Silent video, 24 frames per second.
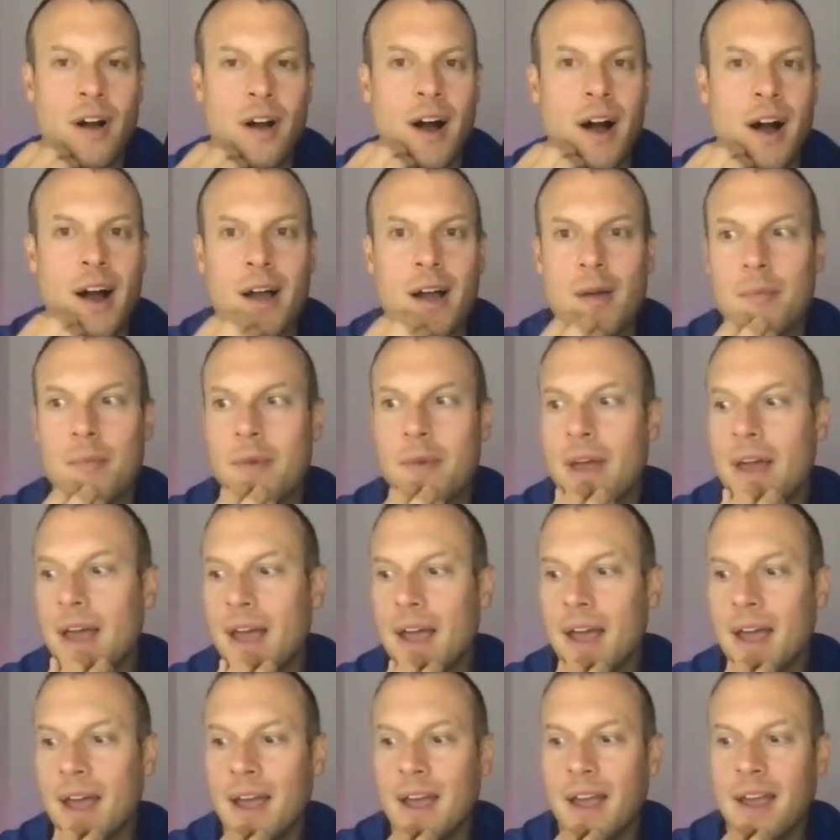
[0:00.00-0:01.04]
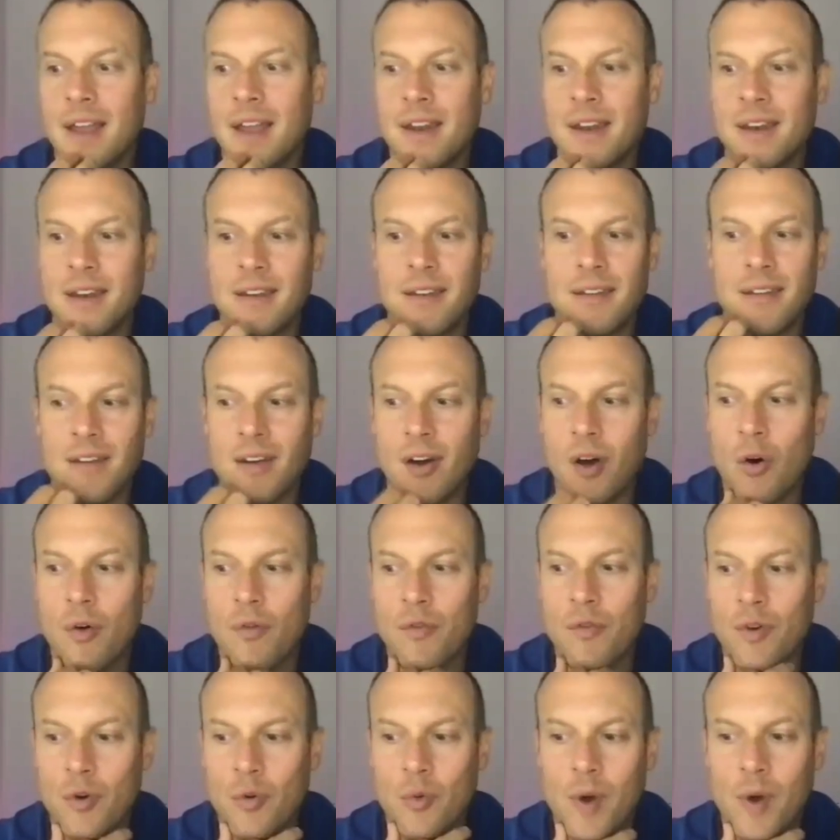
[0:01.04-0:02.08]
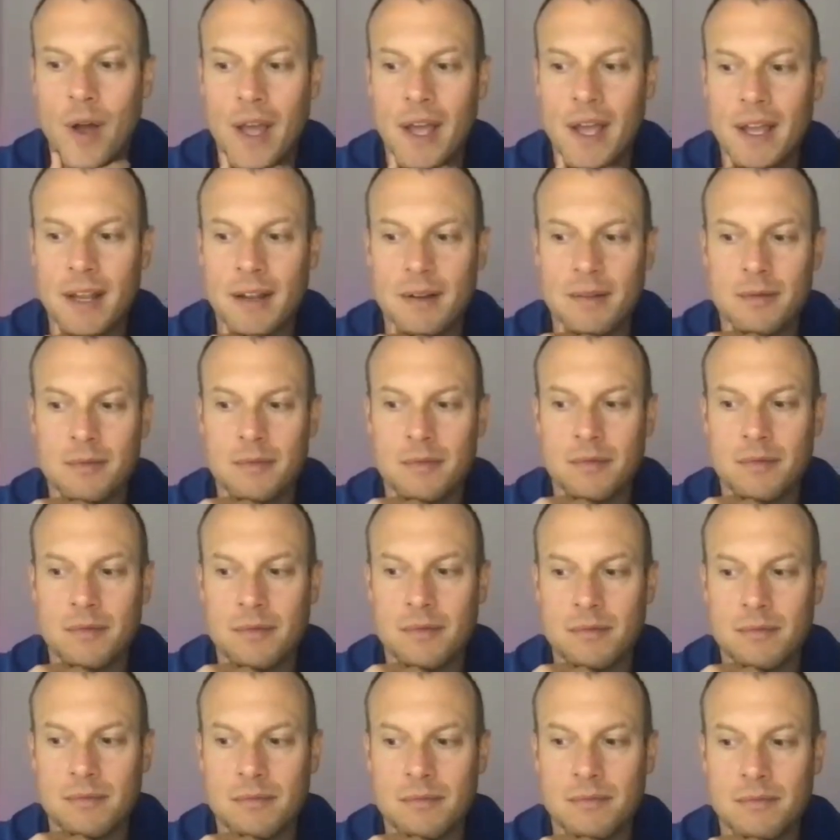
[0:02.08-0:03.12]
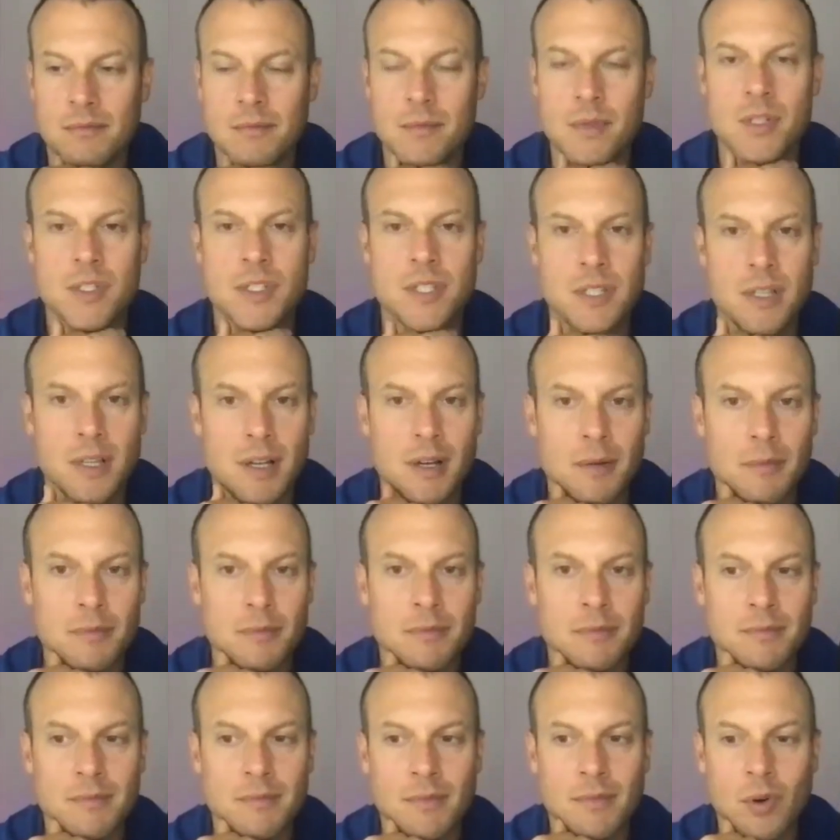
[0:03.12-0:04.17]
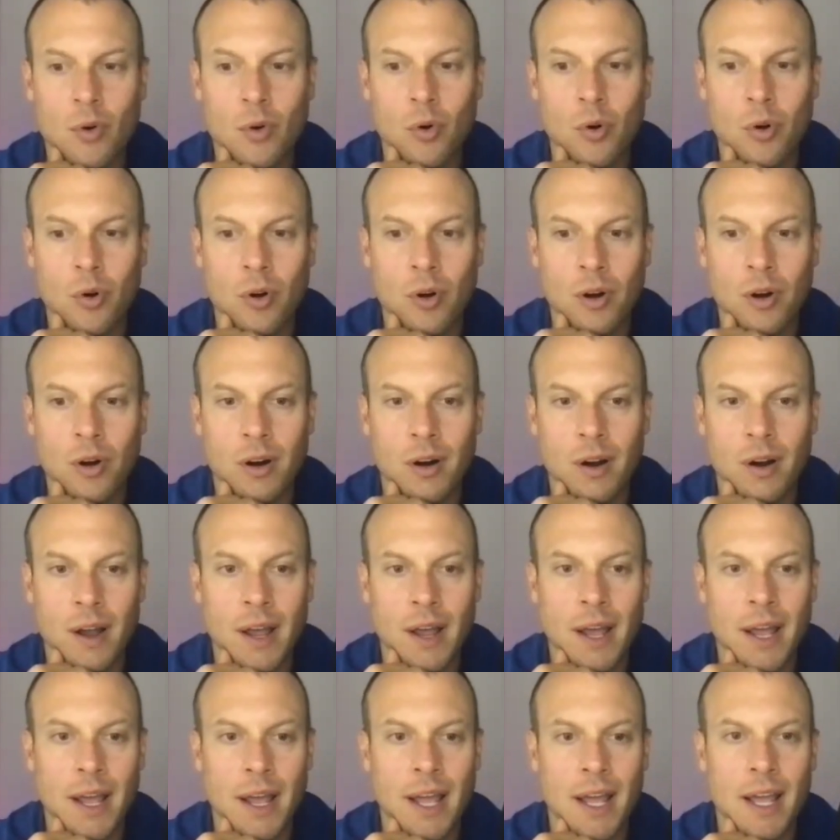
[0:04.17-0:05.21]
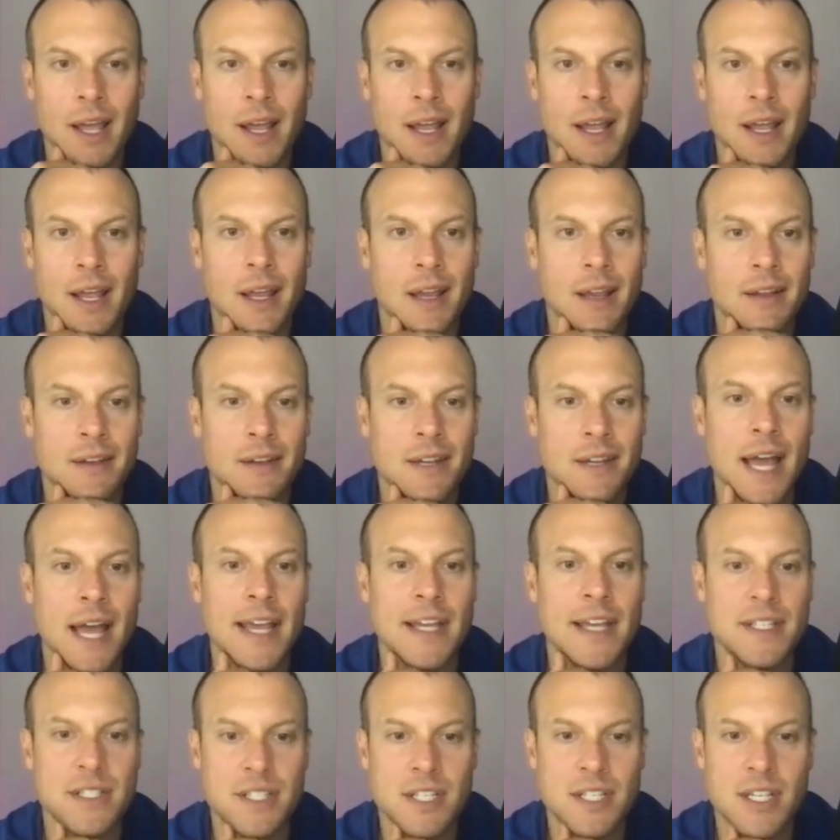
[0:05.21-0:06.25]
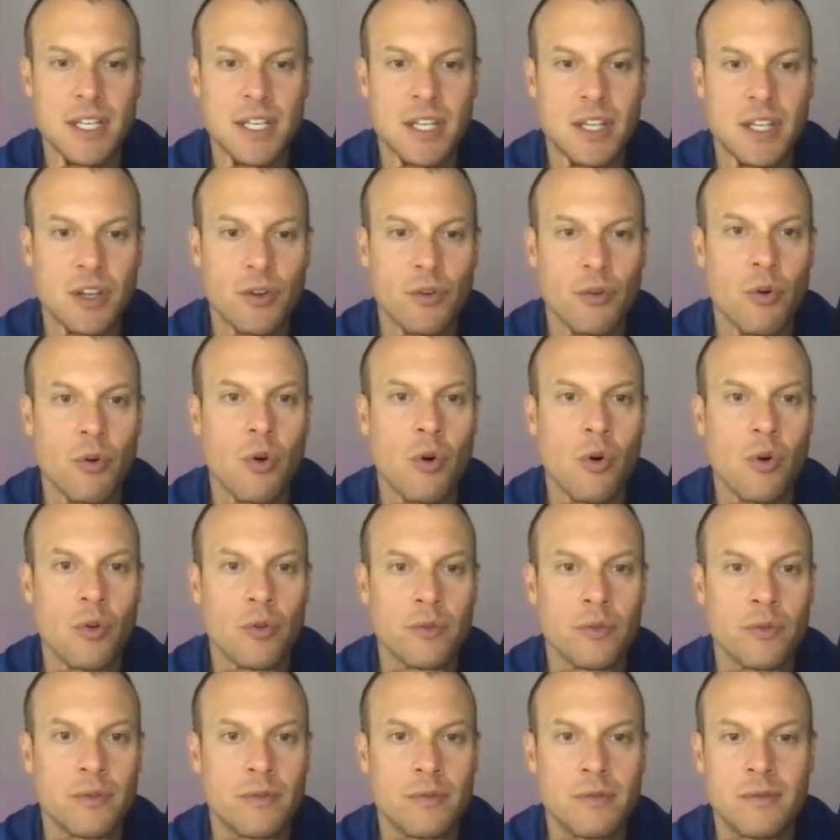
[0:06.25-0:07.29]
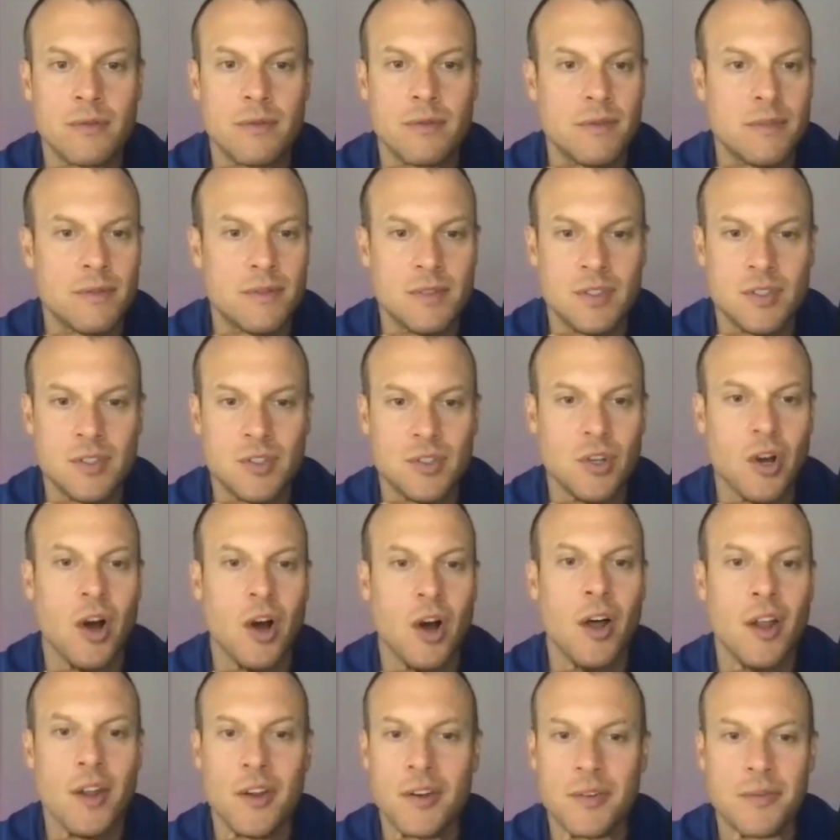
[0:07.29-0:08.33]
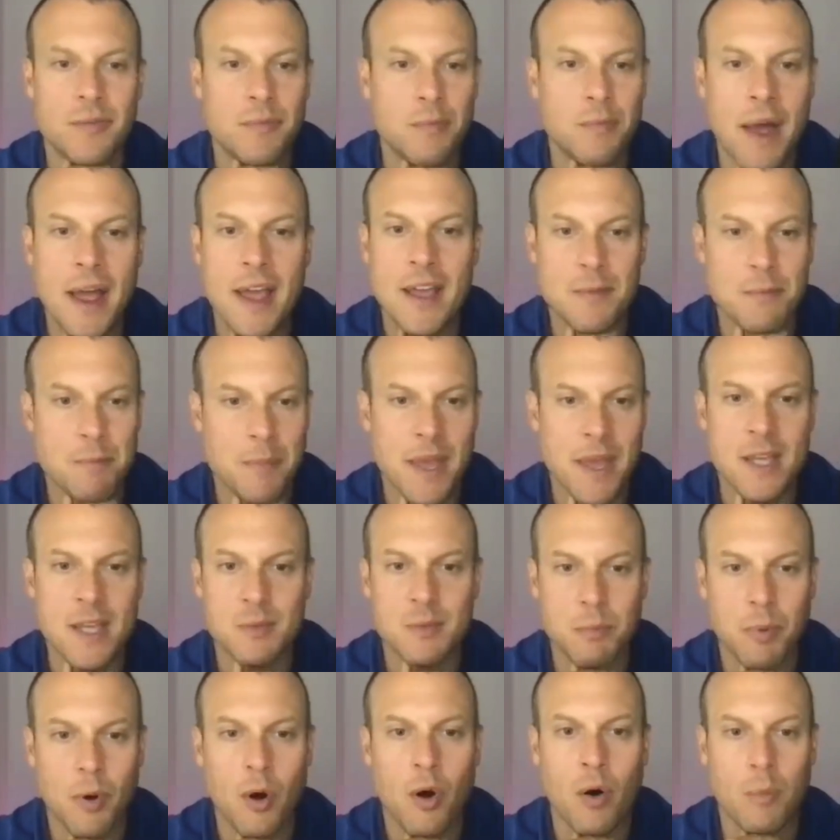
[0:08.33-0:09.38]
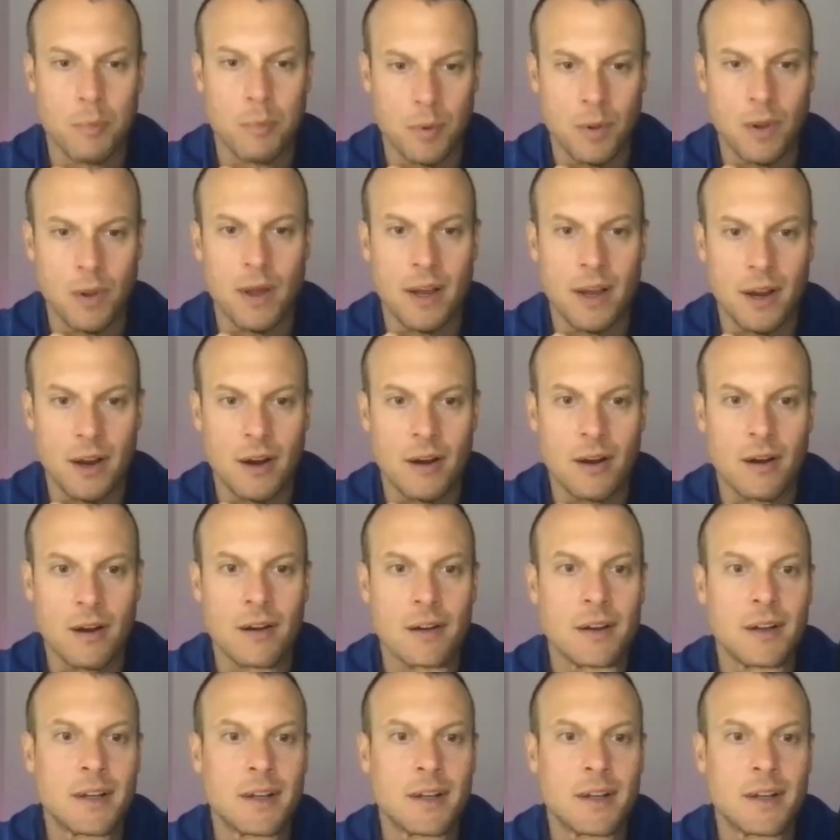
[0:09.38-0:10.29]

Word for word: I'm an overweight Muslim or a 19 year old stud ba- baseball player,